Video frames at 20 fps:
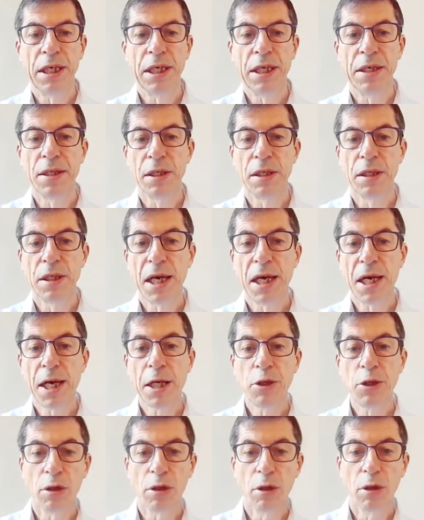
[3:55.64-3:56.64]
In the
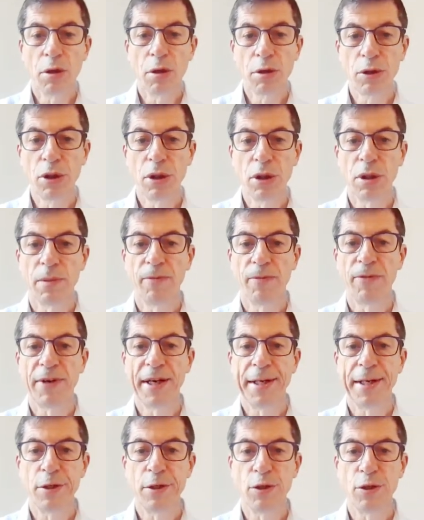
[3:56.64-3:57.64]
large long-term
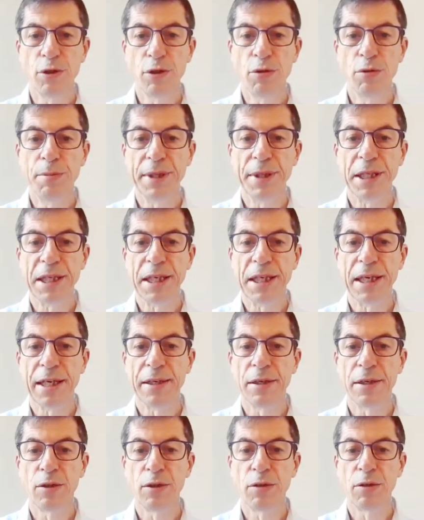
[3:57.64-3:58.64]
phase 2b
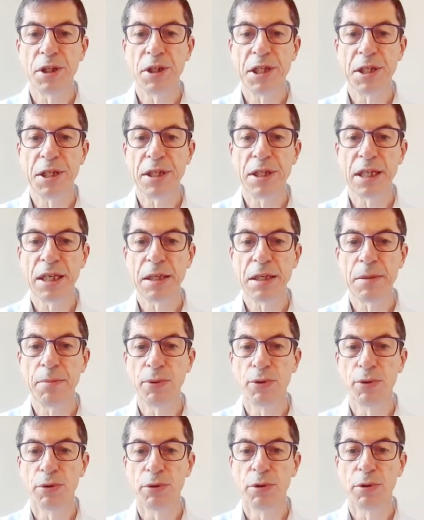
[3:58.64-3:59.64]
and 3 study
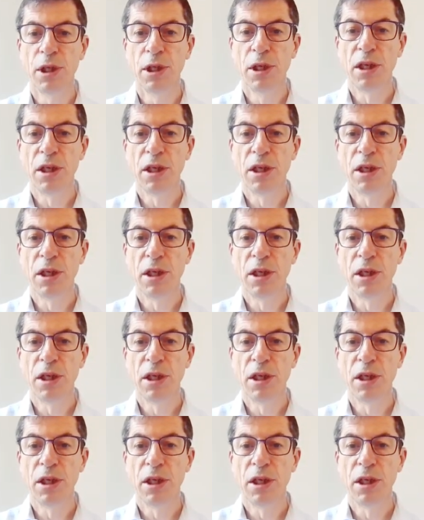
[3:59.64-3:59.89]
pool